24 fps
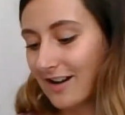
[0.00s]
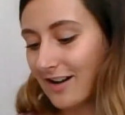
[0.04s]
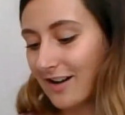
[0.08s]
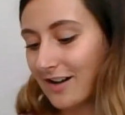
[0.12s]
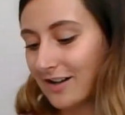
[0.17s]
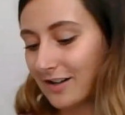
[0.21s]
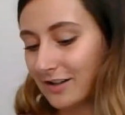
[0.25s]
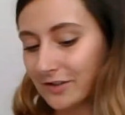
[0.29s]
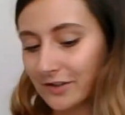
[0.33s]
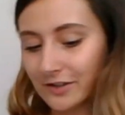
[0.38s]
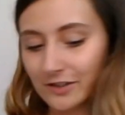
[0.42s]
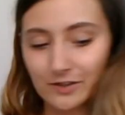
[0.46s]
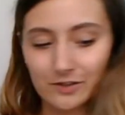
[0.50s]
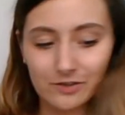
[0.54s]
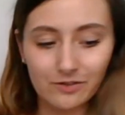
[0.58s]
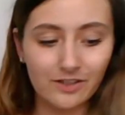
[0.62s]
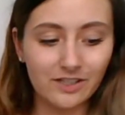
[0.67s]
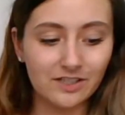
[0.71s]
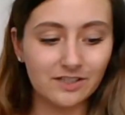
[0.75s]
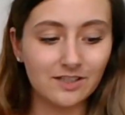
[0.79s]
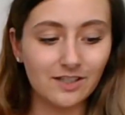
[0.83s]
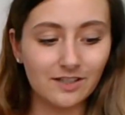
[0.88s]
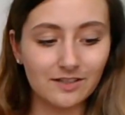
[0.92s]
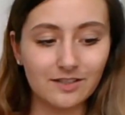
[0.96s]
Although
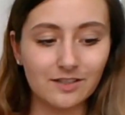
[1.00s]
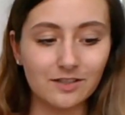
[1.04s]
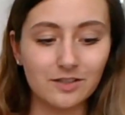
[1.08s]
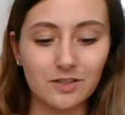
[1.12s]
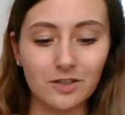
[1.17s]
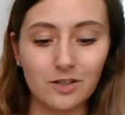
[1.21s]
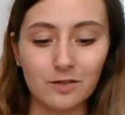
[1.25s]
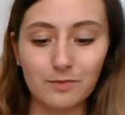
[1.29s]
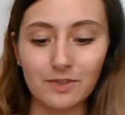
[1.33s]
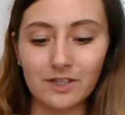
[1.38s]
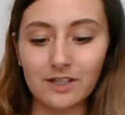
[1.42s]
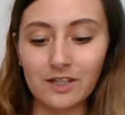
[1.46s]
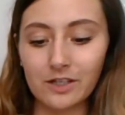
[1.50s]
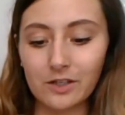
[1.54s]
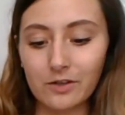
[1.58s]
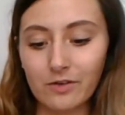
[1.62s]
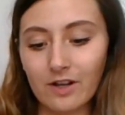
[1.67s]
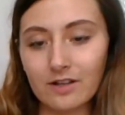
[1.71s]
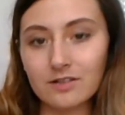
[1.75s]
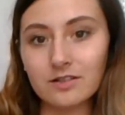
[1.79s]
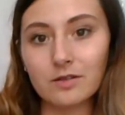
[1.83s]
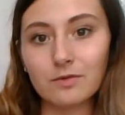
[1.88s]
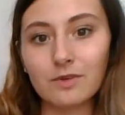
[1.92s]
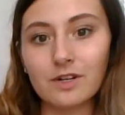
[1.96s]
it does concern me that you
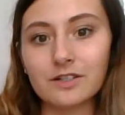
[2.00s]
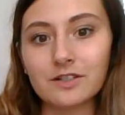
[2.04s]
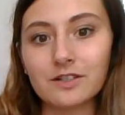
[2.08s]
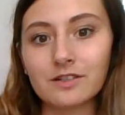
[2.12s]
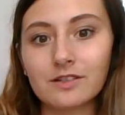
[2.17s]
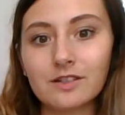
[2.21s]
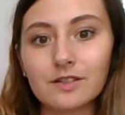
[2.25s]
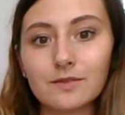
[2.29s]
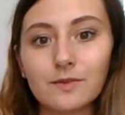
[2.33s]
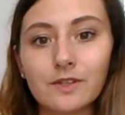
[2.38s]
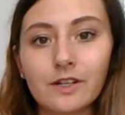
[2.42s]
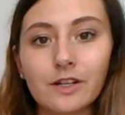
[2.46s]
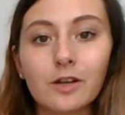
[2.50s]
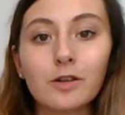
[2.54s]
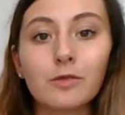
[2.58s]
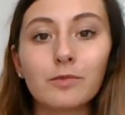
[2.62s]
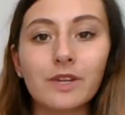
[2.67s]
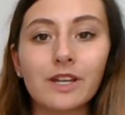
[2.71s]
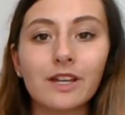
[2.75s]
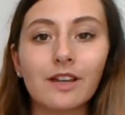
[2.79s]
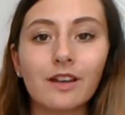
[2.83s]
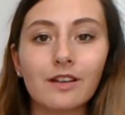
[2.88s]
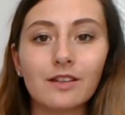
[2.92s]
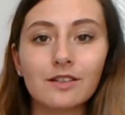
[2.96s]
guys are watching this video
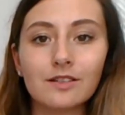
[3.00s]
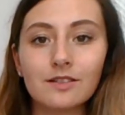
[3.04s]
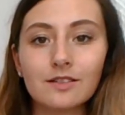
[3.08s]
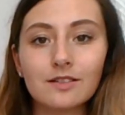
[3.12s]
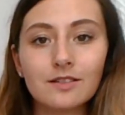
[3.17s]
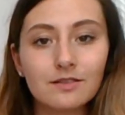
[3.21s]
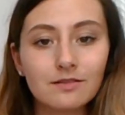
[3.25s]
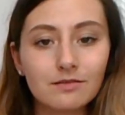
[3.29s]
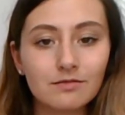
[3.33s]
because